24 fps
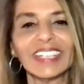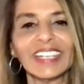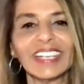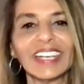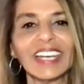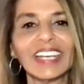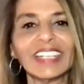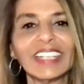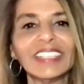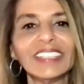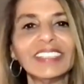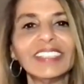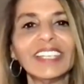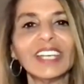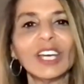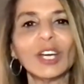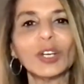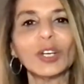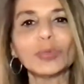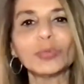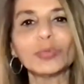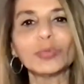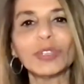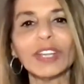and in the
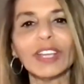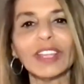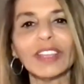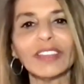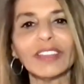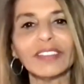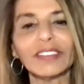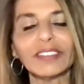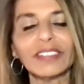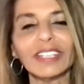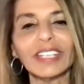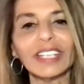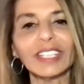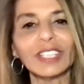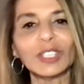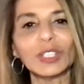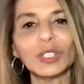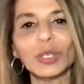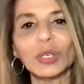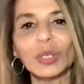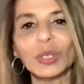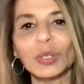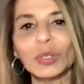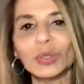out-breath, let
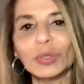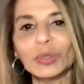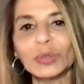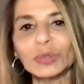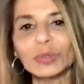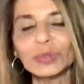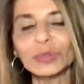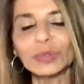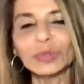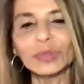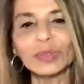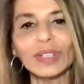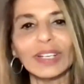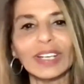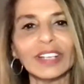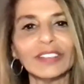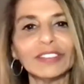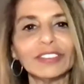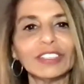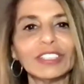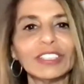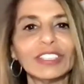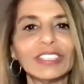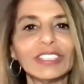go
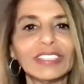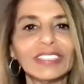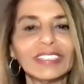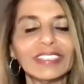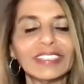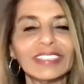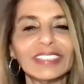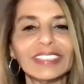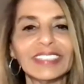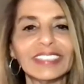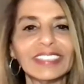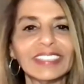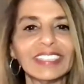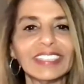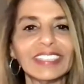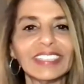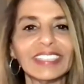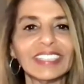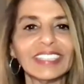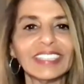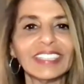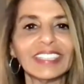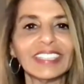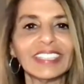whatever
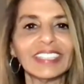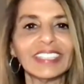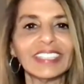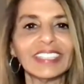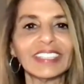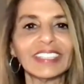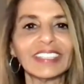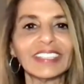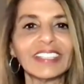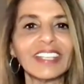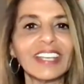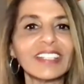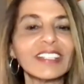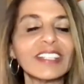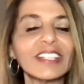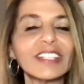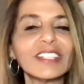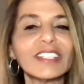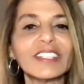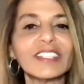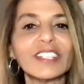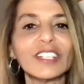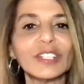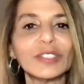doesn't
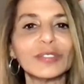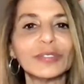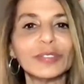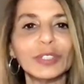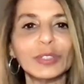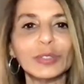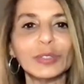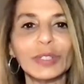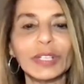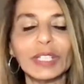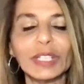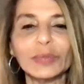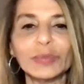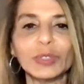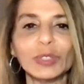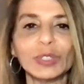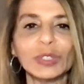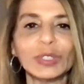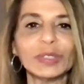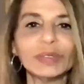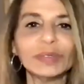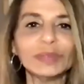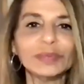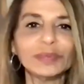serve you
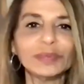anymore.